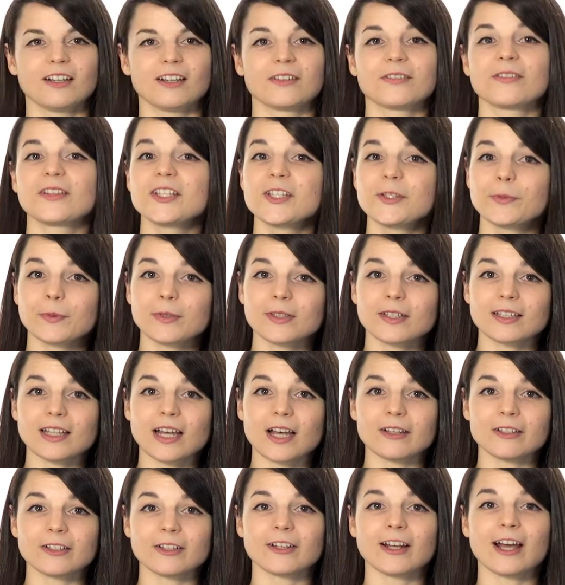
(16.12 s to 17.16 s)
This will
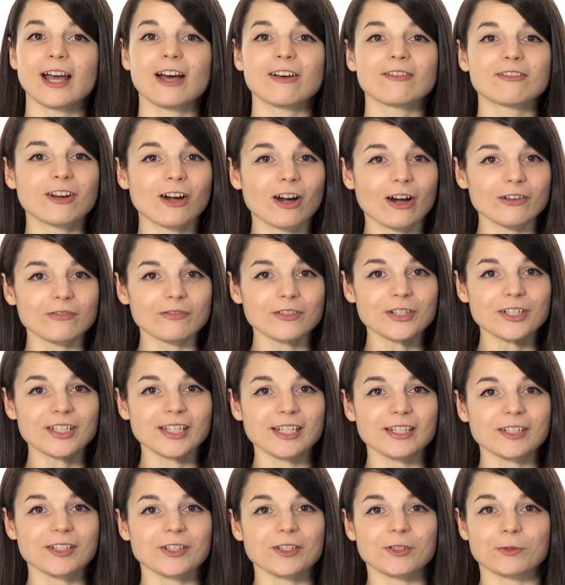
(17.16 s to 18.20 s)
allow you to have
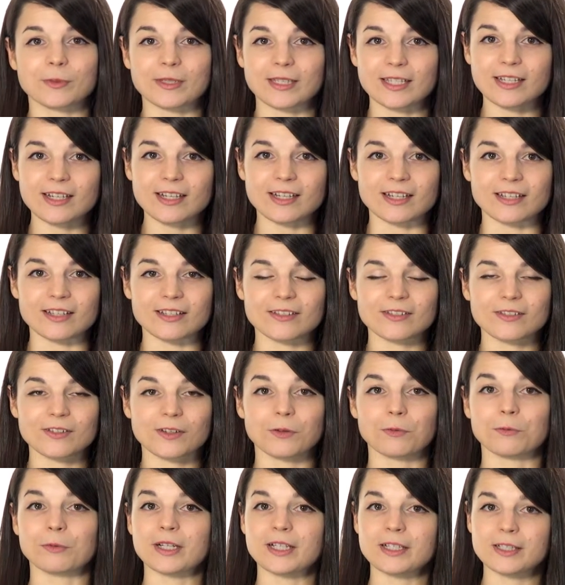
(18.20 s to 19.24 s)
conversations with ease,
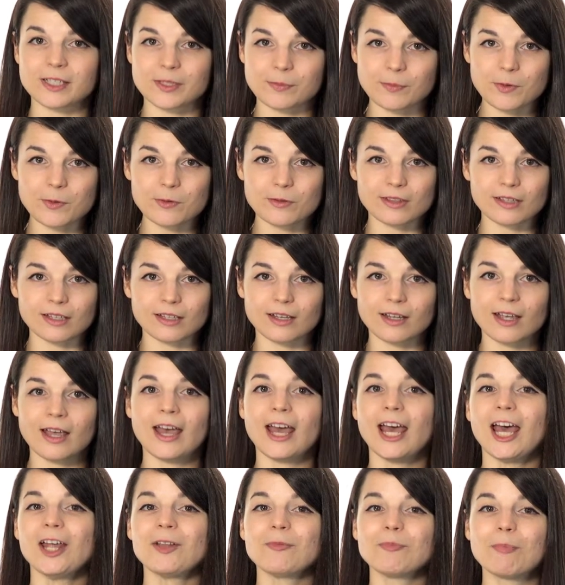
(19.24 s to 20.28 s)
read smoothly,
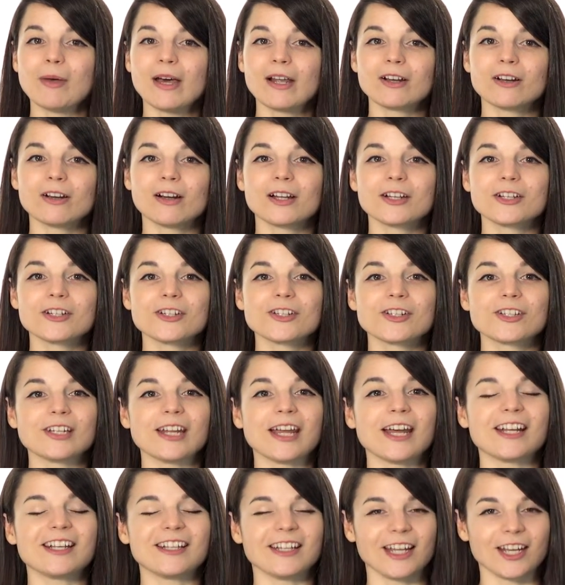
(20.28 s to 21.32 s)
and better
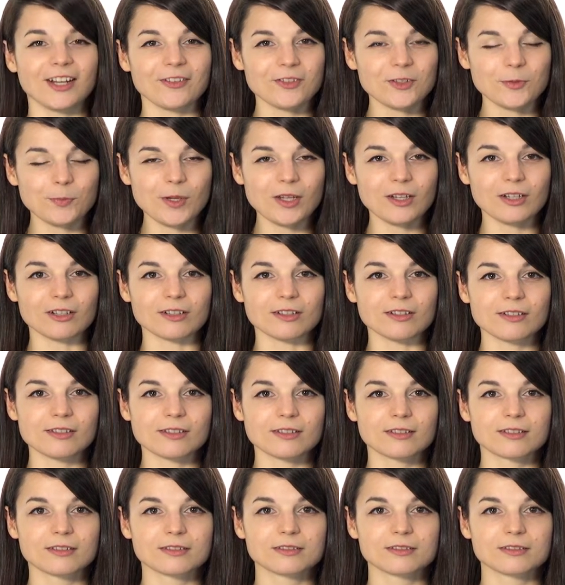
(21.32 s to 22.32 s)
understand native speakers.